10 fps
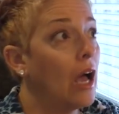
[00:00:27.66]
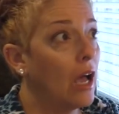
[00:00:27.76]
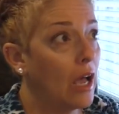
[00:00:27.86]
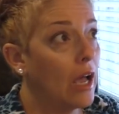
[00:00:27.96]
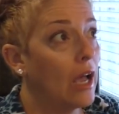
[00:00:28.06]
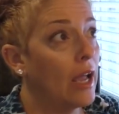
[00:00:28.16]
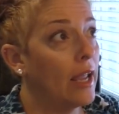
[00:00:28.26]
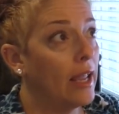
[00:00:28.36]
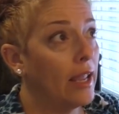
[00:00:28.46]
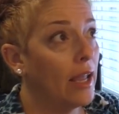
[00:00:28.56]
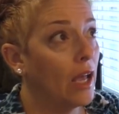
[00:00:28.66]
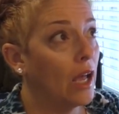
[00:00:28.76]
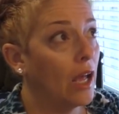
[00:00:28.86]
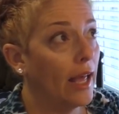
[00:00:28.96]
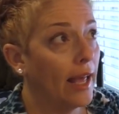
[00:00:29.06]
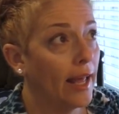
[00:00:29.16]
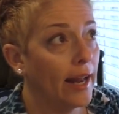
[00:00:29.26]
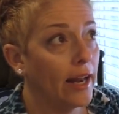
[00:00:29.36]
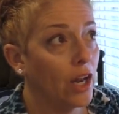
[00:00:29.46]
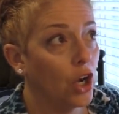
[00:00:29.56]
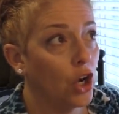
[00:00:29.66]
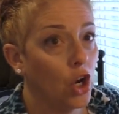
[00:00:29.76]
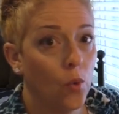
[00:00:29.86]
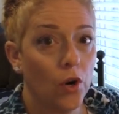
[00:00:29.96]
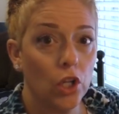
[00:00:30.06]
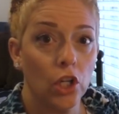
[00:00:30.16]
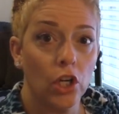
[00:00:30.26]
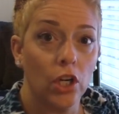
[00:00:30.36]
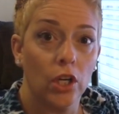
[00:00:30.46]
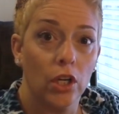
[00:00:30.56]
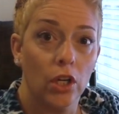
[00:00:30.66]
I had nowhere to look.